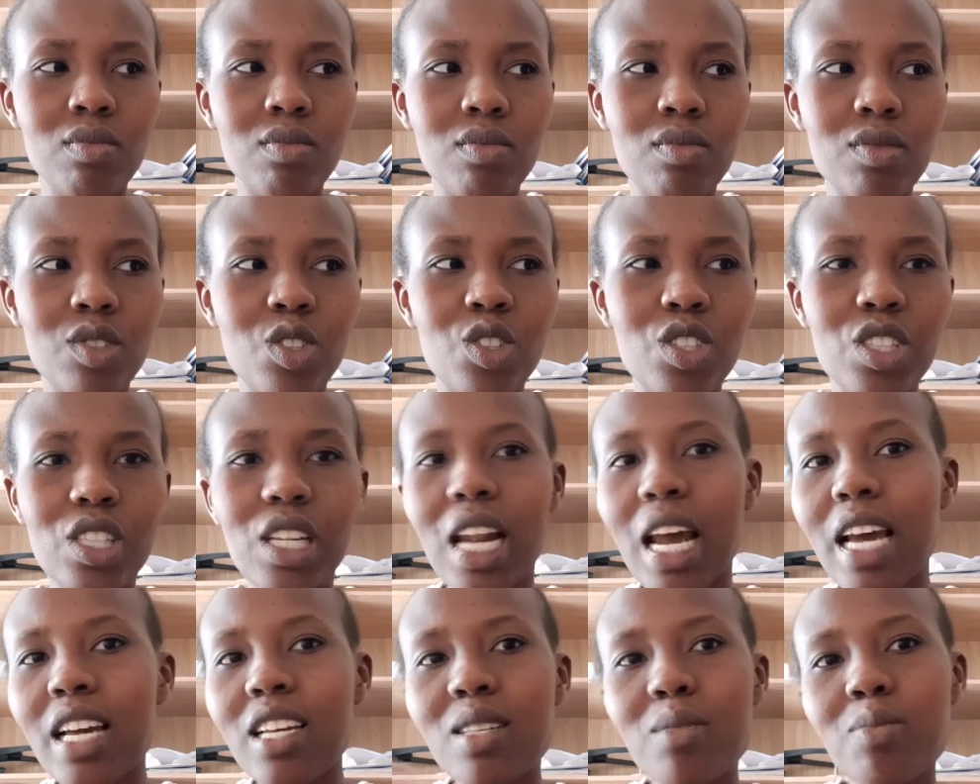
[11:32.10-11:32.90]
she
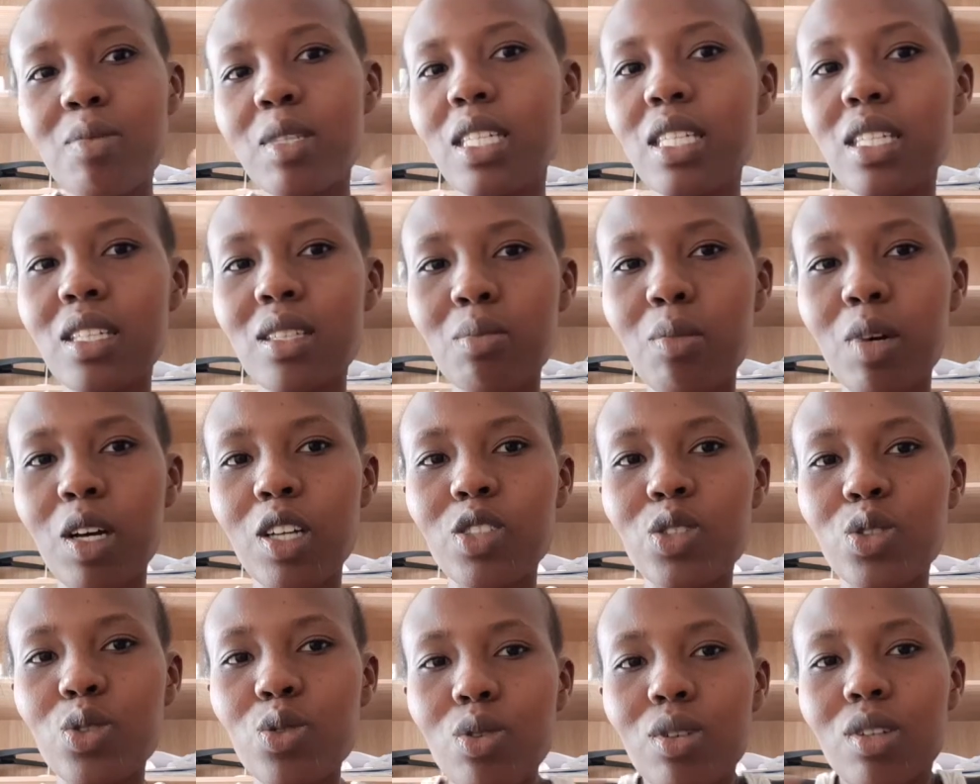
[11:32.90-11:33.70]
likes me this
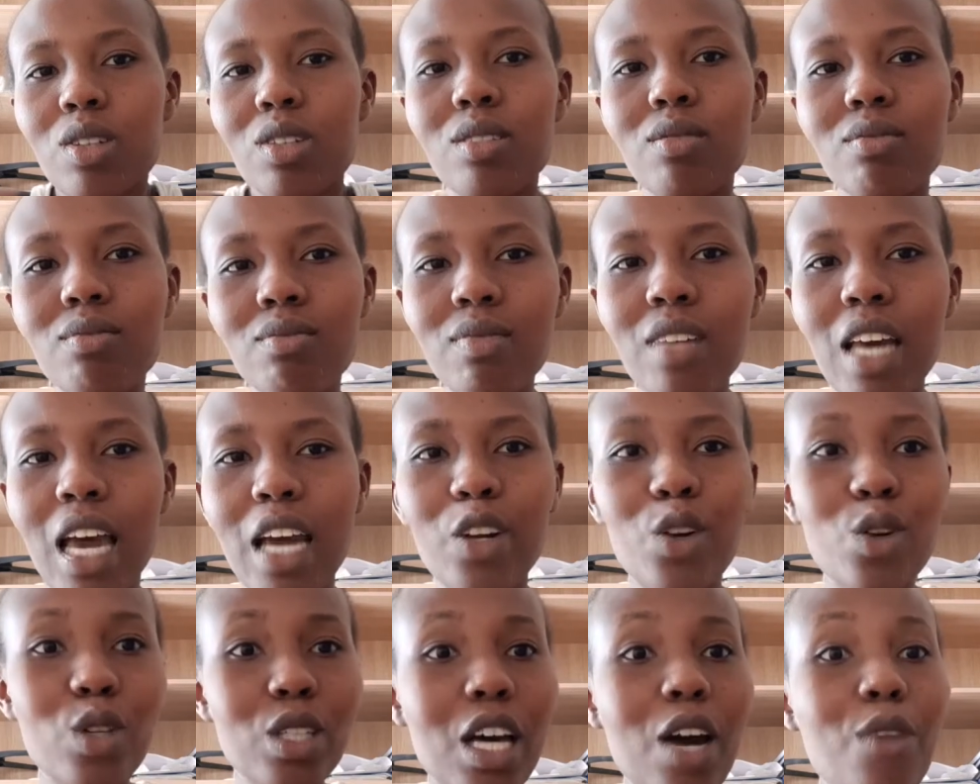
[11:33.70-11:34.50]
much, okay, I
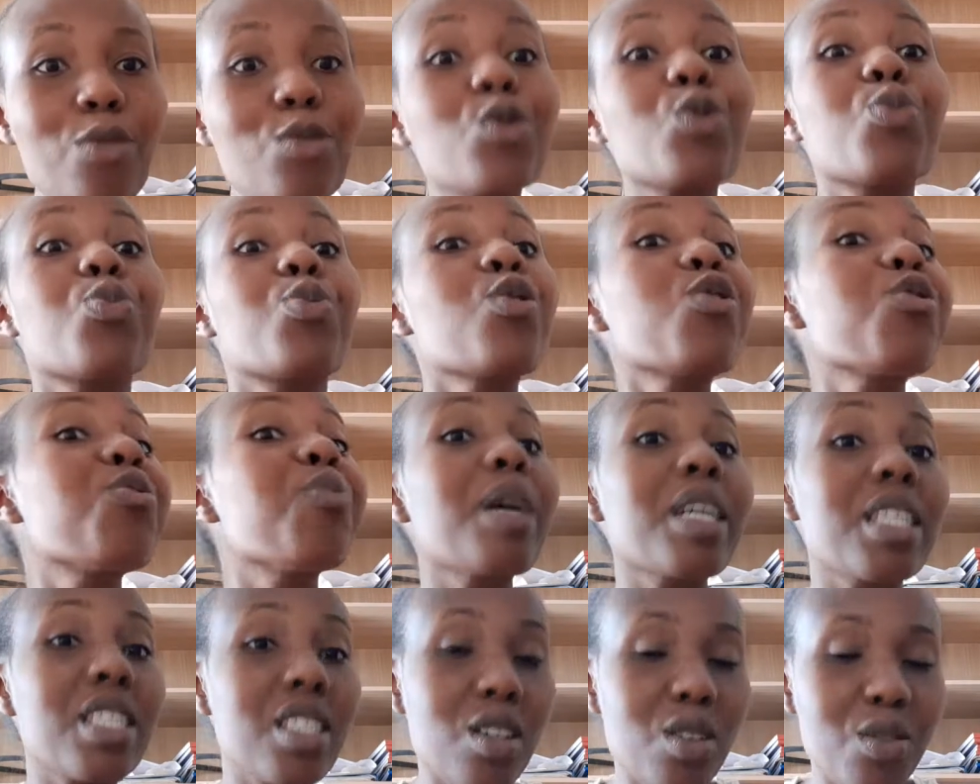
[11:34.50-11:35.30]
don't have to prove
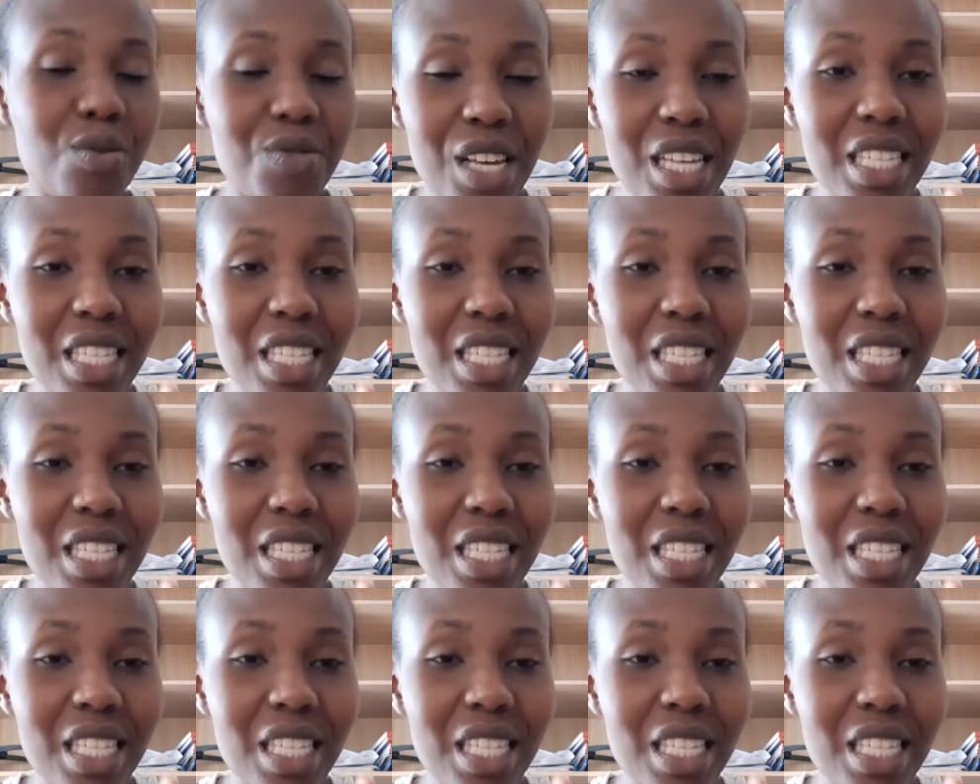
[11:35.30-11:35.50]
myself.